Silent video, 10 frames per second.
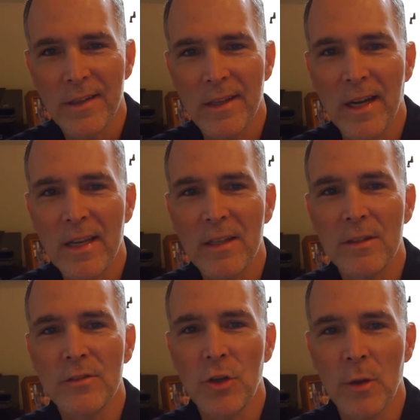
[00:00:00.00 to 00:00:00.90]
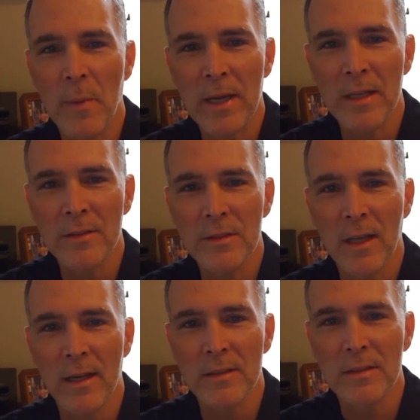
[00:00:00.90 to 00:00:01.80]
and I can share my
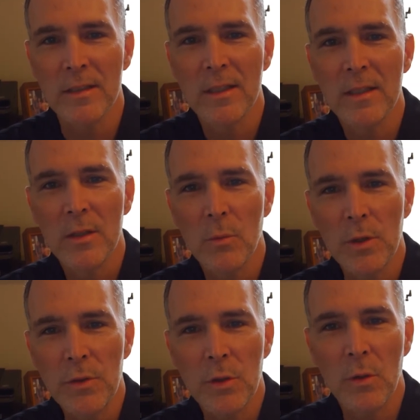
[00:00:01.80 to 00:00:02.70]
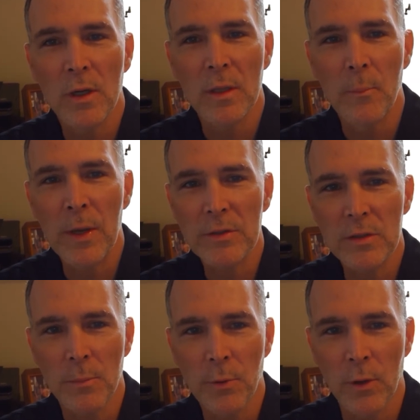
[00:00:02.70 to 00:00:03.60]
insights with you on the
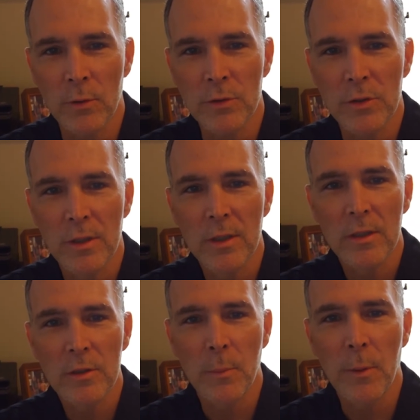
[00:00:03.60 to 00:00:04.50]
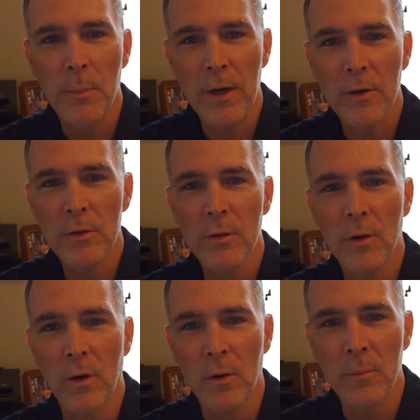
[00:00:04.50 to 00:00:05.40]
best approach to prepare your
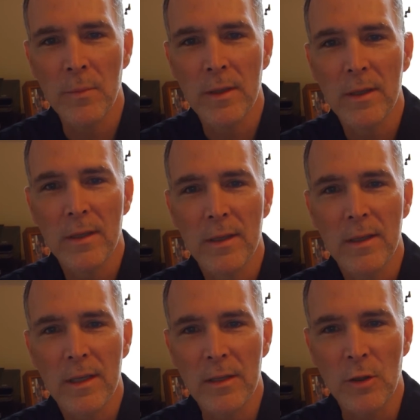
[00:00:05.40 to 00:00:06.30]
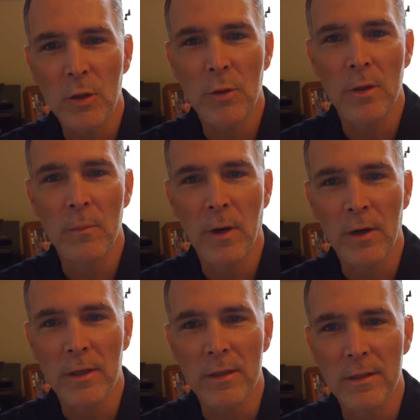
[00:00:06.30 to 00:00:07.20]
home in the current
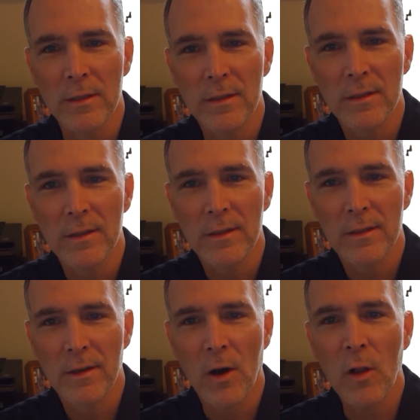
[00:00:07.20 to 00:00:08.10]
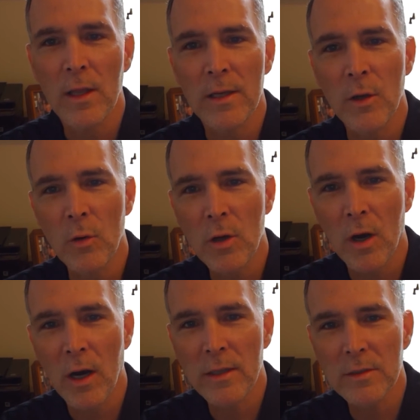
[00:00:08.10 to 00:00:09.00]
market, all at no
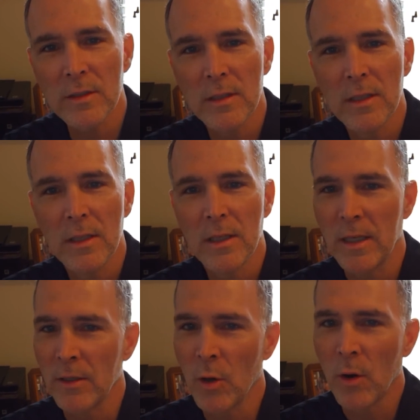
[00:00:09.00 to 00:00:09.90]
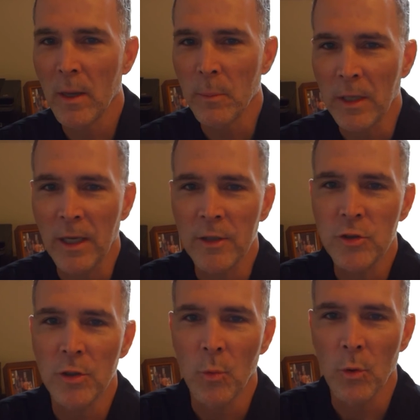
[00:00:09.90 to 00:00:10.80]
cost and no
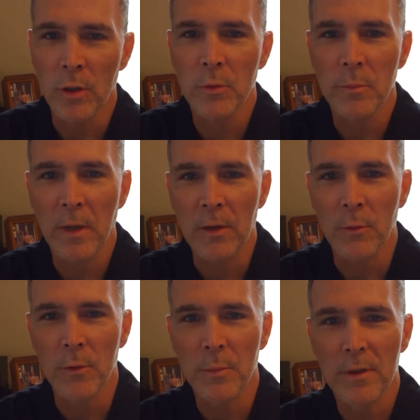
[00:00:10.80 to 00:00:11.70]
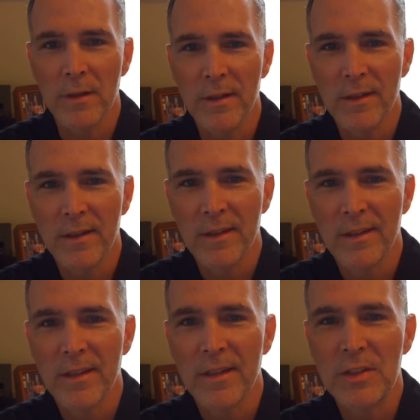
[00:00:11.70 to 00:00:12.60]
obligation to work with my group.
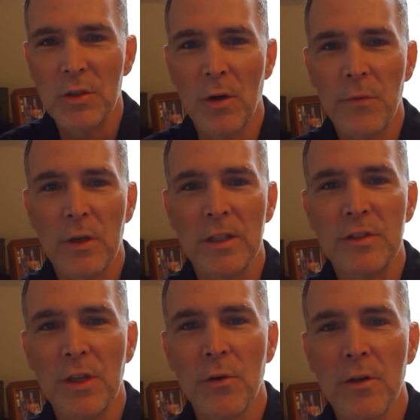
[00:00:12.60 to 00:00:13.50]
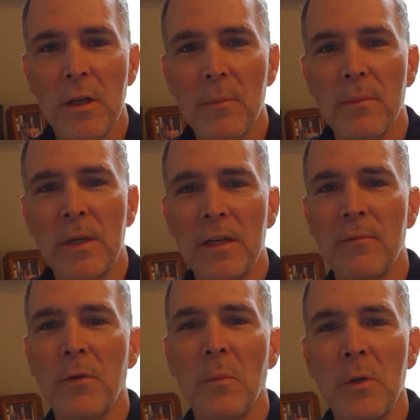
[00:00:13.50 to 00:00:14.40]
So if you're considering a
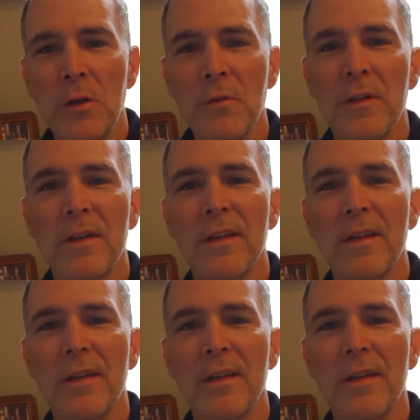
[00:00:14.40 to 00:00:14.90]
meaningful move